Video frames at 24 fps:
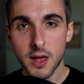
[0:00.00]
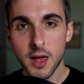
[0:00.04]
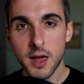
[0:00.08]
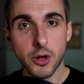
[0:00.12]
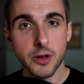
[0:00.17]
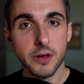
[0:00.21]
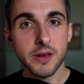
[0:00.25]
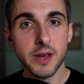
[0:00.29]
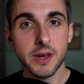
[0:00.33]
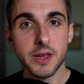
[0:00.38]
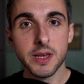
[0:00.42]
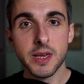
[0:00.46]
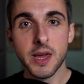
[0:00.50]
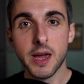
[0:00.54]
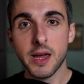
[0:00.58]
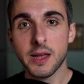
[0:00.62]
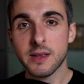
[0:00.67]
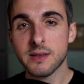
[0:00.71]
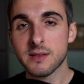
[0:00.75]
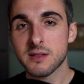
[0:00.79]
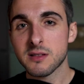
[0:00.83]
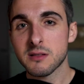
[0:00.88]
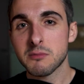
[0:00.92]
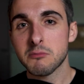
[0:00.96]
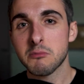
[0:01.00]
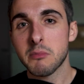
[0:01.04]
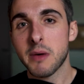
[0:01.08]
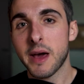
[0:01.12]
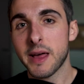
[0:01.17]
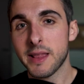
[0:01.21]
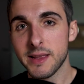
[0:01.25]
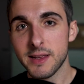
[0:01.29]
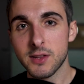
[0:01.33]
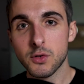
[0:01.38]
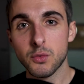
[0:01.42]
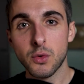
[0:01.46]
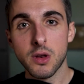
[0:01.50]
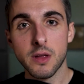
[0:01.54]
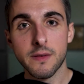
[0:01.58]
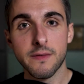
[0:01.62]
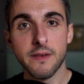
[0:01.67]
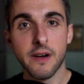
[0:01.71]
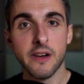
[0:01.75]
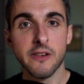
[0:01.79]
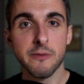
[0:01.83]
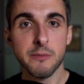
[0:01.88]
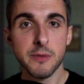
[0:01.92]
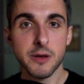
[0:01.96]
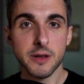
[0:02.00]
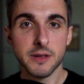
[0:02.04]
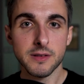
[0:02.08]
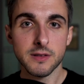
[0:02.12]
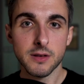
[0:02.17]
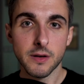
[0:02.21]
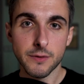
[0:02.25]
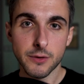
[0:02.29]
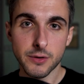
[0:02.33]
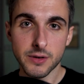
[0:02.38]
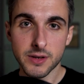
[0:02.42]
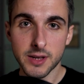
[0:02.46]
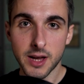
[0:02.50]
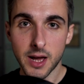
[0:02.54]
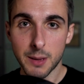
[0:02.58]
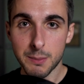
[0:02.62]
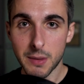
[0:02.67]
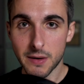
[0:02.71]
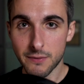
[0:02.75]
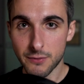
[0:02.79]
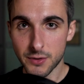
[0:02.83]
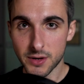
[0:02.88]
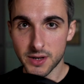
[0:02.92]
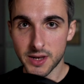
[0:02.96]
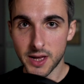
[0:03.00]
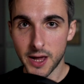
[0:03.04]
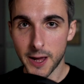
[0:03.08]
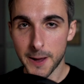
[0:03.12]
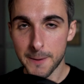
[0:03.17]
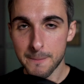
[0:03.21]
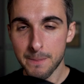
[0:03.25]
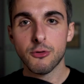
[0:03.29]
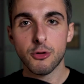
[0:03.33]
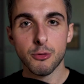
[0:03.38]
try to dedicate at least 25 minutes of your time every day